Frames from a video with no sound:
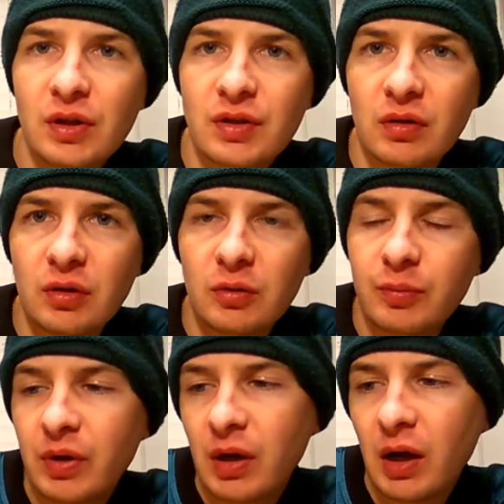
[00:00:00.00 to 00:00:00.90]
is a little
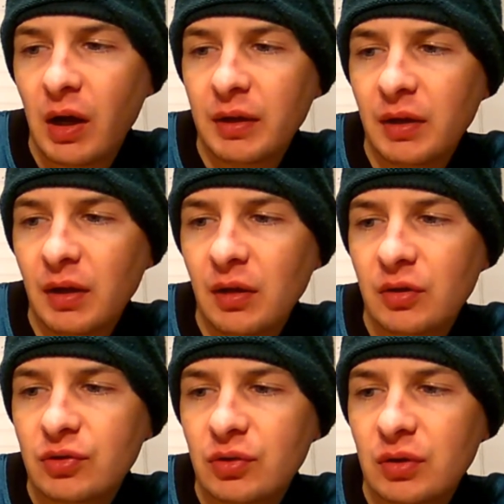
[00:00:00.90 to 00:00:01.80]
bit high,
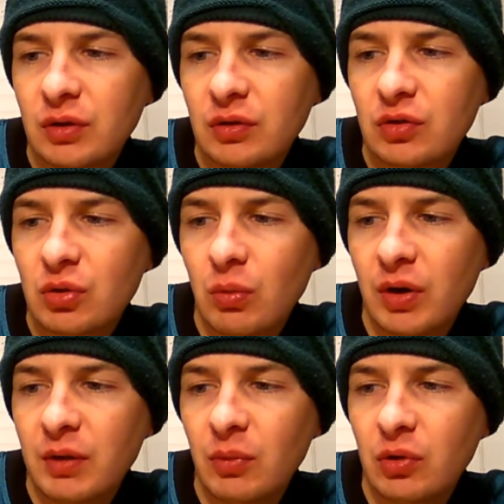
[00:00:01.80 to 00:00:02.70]

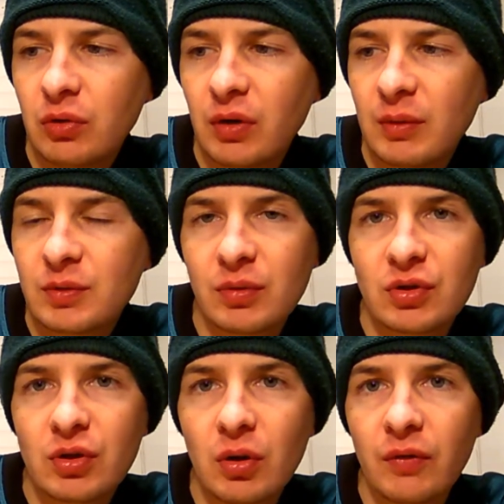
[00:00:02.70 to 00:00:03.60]
820 milligrams per
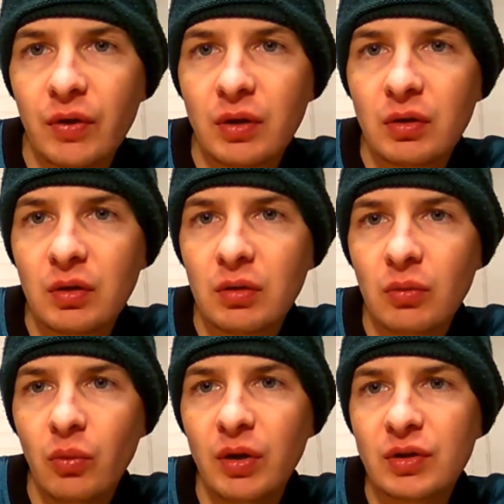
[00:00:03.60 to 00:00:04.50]
serving,
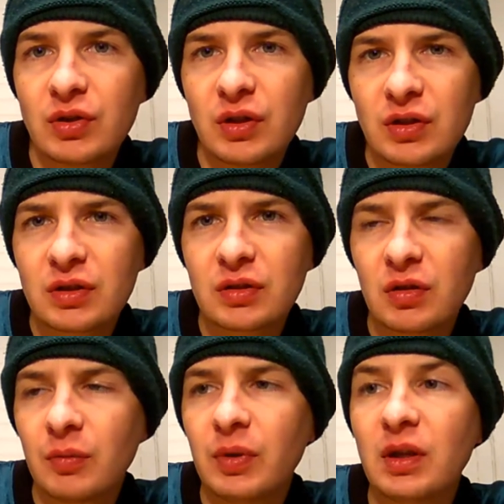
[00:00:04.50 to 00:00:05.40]
which is
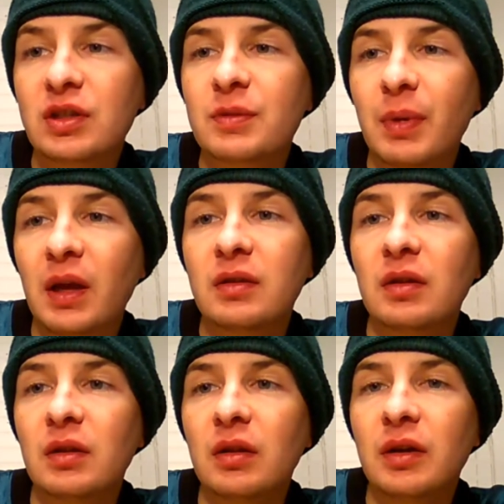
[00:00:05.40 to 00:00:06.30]
to be
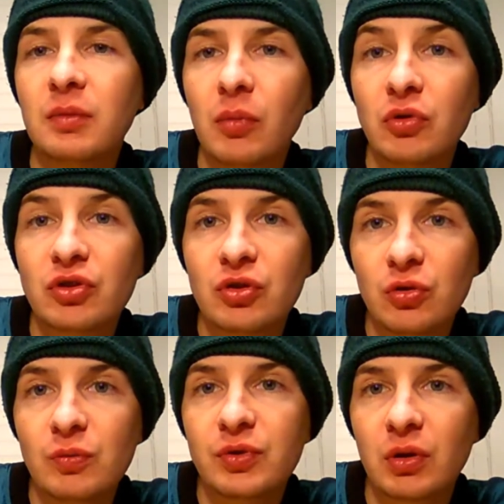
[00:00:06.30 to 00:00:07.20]
expected, like most
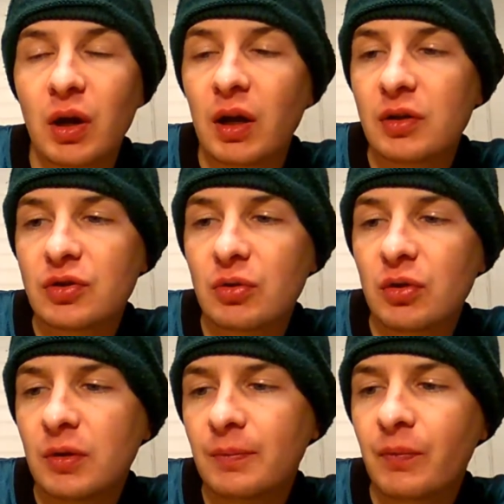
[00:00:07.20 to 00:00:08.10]
soups are high in
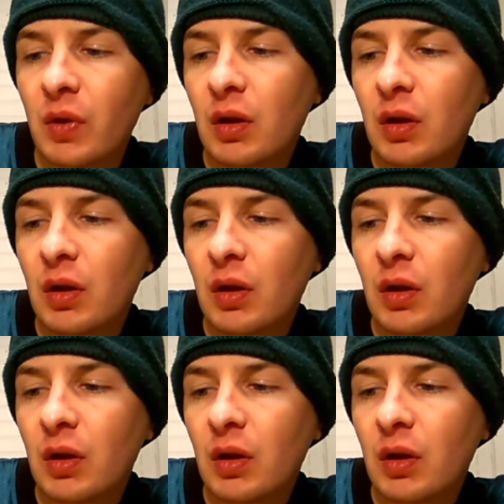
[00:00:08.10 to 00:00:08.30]
sodium.